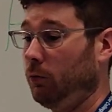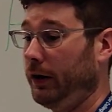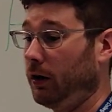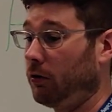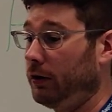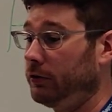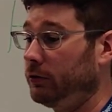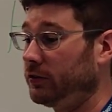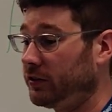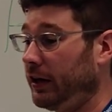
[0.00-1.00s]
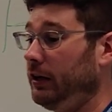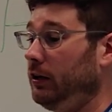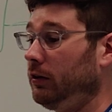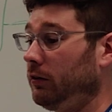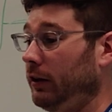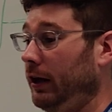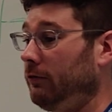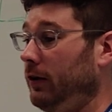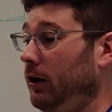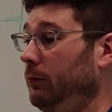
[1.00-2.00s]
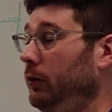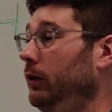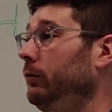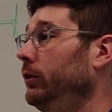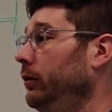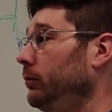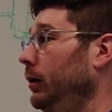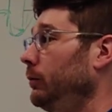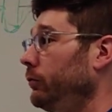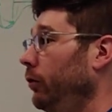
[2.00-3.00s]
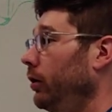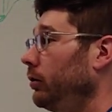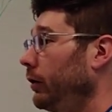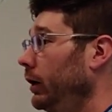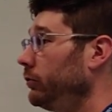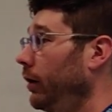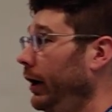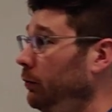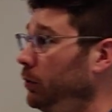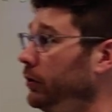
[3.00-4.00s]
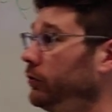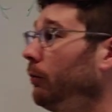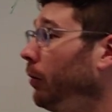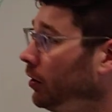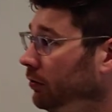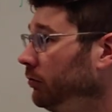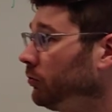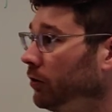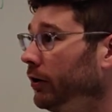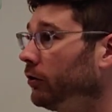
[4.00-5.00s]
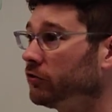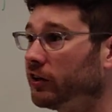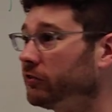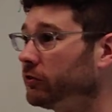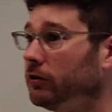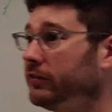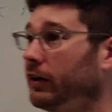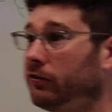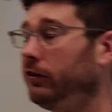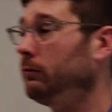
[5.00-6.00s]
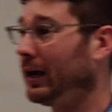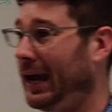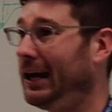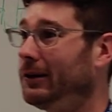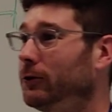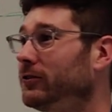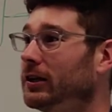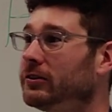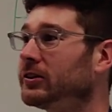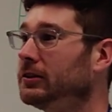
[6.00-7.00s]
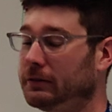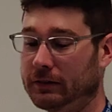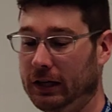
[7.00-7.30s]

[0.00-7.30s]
We are going to assign it that variable that we talked about before. Okay, so our input is our button, right? Our sensor, it's actually a mechanical sensor.